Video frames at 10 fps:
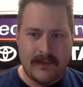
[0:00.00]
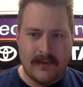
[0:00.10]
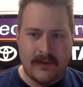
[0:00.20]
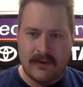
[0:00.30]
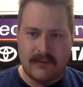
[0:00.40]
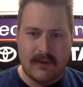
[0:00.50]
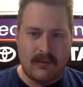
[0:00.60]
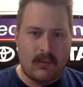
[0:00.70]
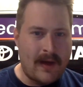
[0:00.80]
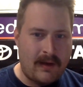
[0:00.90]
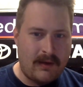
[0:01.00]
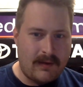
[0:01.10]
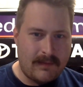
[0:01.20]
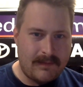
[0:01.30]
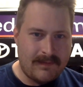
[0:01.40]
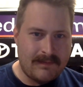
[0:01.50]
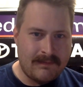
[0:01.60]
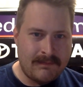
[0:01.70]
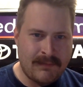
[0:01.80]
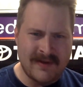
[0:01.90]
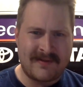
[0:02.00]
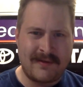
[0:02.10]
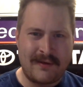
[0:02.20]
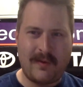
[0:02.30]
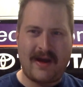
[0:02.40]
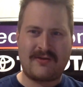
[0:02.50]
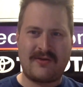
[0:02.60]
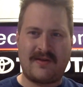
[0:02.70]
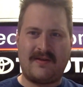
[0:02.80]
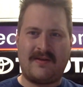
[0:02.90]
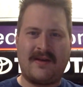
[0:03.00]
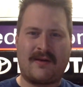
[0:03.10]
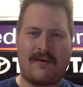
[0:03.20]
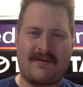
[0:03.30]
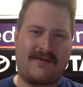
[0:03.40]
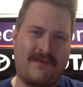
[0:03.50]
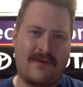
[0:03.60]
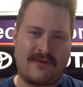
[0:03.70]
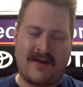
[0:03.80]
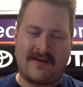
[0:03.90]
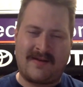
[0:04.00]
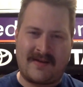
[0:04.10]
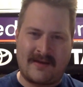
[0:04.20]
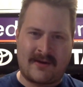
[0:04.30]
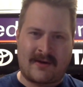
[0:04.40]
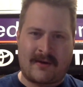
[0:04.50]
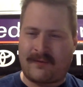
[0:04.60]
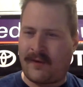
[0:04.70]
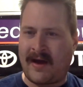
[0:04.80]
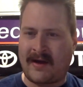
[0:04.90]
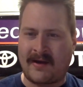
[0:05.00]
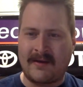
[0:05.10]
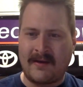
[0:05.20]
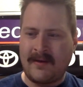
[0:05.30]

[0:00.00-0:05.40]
You can run well, but until you actually get across the finish line and take that checkered flag, and